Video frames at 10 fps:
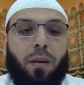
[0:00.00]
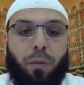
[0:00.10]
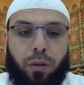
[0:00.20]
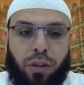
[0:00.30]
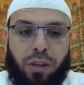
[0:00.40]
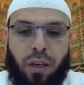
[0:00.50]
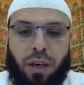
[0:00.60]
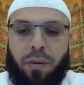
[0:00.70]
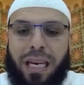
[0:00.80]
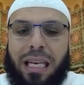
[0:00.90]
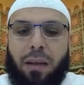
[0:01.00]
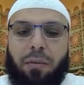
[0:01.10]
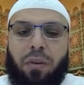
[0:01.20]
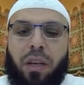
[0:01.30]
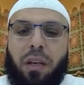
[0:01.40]
which is around
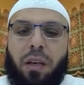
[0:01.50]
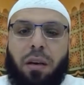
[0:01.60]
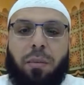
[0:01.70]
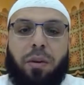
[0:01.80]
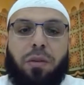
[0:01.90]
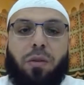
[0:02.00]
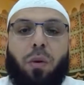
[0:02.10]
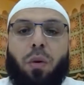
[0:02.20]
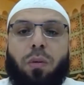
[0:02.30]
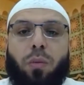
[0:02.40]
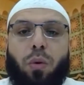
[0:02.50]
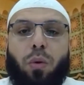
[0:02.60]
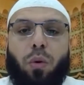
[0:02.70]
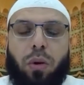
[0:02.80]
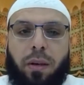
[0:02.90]
83 kilometers or
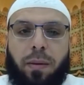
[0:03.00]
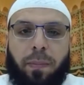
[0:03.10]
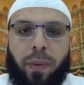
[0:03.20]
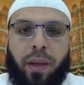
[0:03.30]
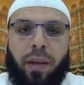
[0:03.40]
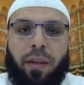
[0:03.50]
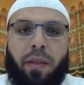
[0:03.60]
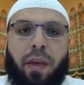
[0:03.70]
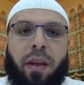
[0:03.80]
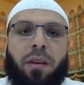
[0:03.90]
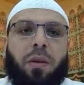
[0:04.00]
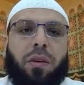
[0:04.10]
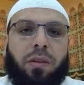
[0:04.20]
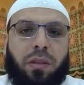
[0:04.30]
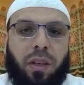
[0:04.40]
more, then you are
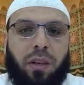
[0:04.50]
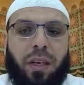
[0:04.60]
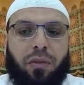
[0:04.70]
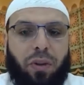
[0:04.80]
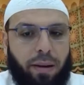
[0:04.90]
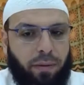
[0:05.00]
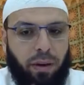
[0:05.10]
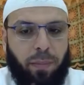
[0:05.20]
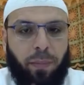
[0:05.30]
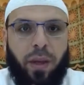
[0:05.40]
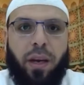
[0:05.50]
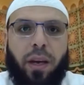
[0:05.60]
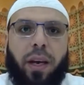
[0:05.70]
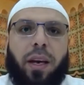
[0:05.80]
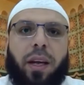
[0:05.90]
considered a traveler.
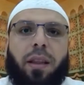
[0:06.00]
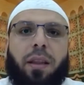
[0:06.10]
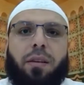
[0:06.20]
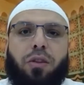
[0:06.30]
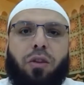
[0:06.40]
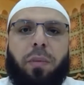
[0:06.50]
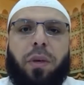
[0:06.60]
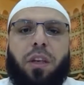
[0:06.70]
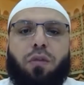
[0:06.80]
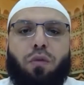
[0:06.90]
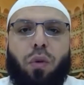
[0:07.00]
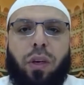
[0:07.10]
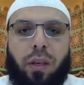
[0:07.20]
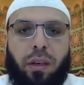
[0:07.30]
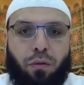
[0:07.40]
And there are so many
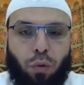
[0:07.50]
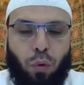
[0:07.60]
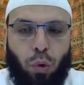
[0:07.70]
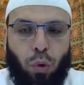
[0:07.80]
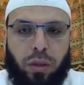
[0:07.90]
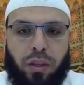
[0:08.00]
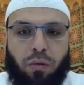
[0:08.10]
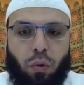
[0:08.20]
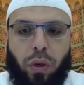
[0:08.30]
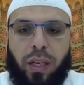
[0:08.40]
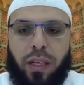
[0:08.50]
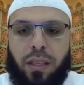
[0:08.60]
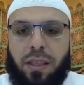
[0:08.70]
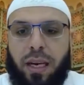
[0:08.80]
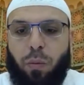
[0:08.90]
rules and
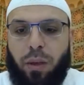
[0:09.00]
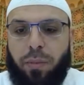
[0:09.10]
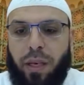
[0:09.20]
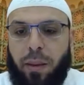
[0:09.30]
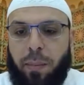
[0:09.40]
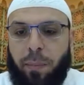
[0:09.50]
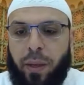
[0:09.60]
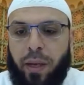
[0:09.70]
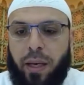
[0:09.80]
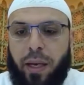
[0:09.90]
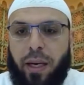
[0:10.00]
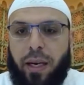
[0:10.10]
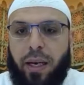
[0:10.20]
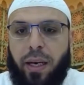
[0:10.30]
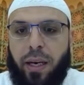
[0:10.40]
rulings that will be
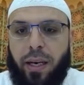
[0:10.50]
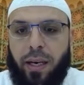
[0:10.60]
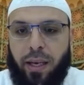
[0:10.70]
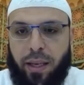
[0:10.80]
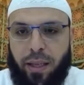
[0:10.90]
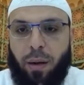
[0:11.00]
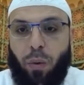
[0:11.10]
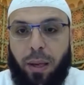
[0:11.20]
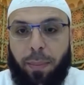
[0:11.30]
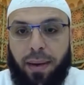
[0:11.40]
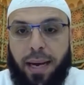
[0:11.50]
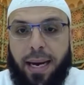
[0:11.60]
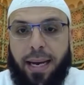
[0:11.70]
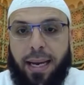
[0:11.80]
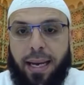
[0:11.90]
that will
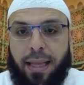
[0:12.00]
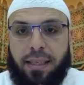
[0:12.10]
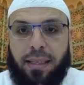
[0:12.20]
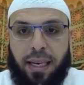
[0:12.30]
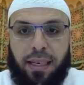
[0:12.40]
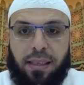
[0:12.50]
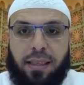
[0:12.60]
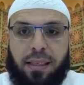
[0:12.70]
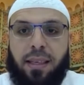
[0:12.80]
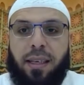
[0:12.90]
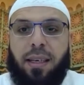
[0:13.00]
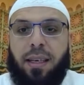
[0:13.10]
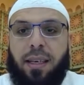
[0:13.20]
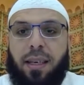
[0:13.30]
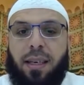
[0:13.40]
apply in this case.
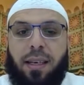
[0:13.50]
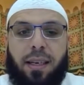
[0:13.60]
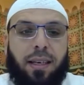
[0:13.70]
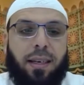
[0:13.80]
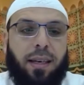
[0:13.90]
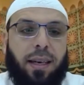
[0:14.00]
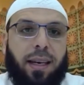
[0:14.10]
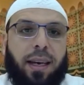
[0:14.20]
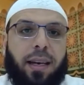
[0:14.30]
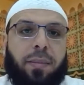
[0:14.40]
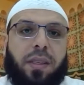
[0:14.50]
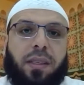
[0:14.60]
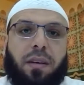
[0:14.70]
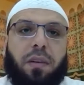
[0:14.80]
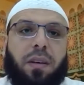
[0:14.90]
Ahkam
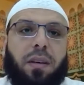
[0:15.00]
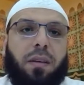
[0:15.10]
al-safar,